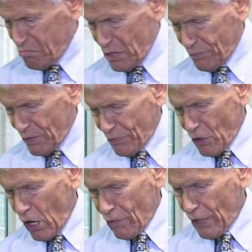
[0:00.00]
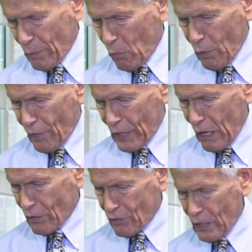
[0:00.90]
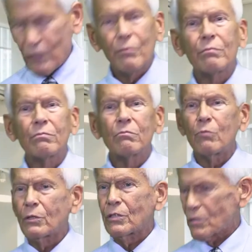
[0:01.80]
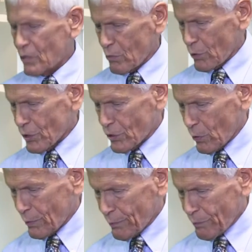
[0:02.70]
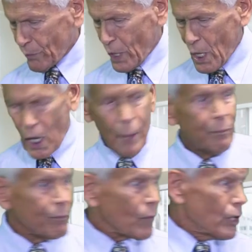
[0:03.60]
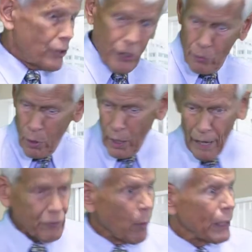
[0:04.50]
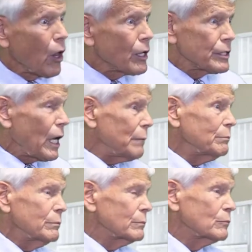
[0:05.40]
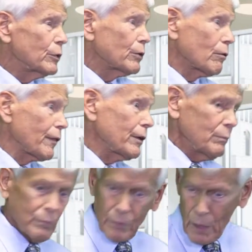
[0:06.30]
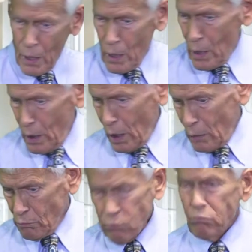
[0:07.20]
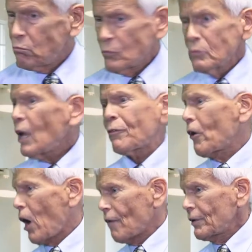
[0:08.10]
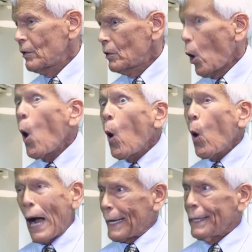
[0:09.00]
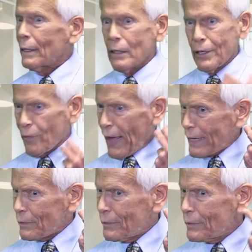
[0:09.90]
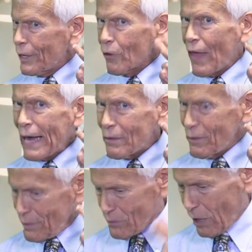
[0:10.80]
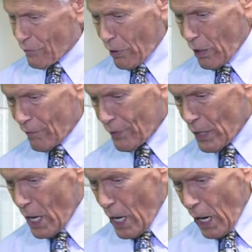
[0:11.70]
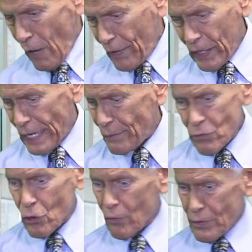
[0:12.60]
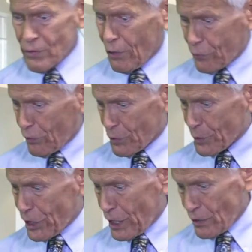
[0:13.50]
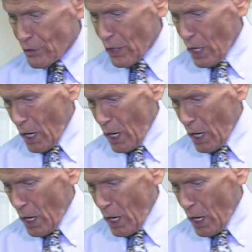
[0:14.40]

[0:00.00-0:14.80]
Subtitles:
if they're not available, one of the account execs we'll just do it. Do you have to wait a long time when you're over there? Not very often. Again, hear that? Hear that? Not very often. They got 8 self-service machines.